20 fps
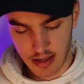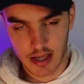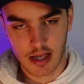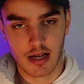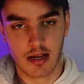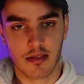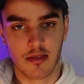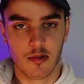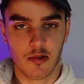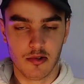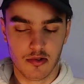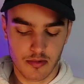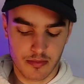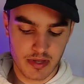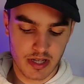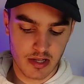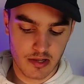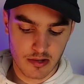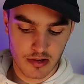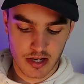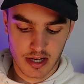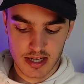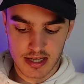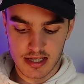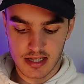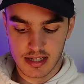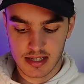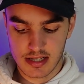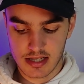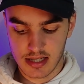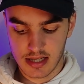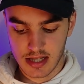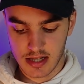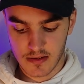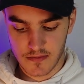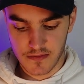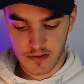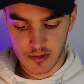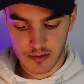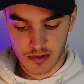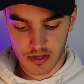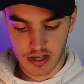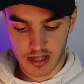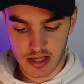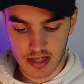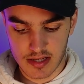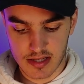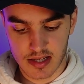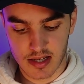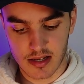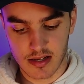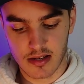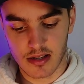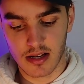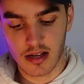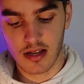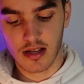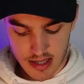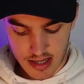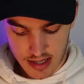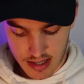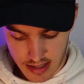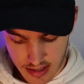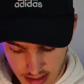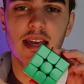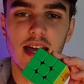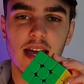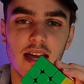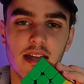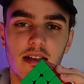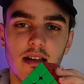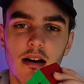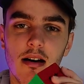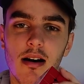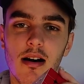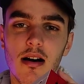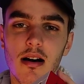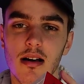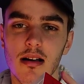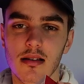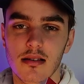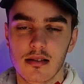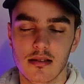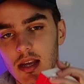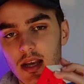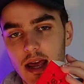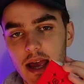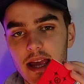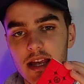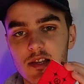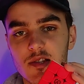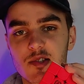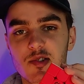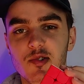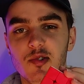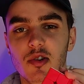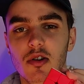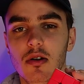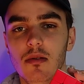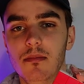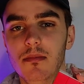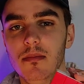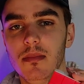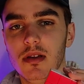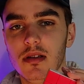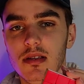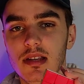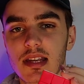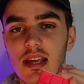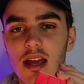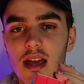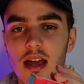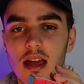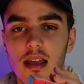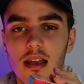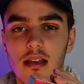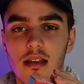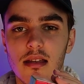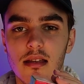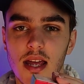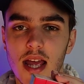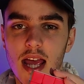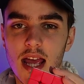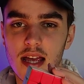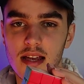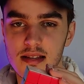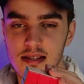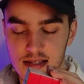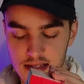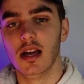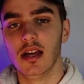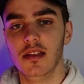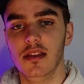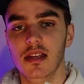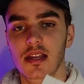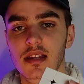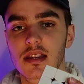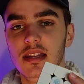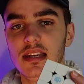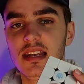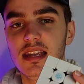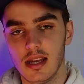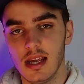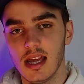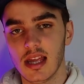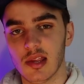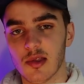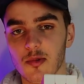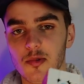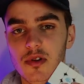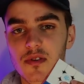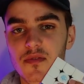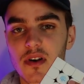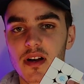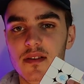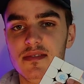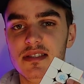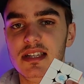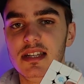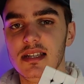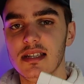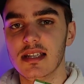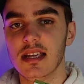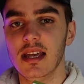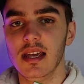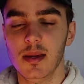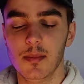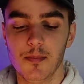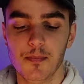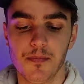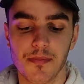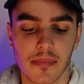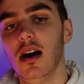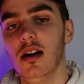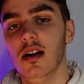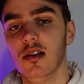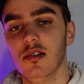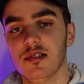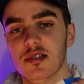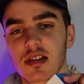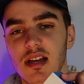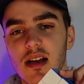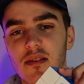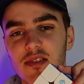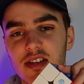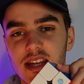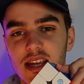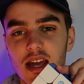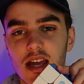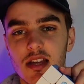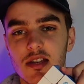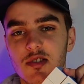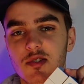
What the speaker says: Then I thought it would be a good idea to get a few of these. I got the GAN R, an Angstrom GAN X, and then the GAN 356M. I also have a GAN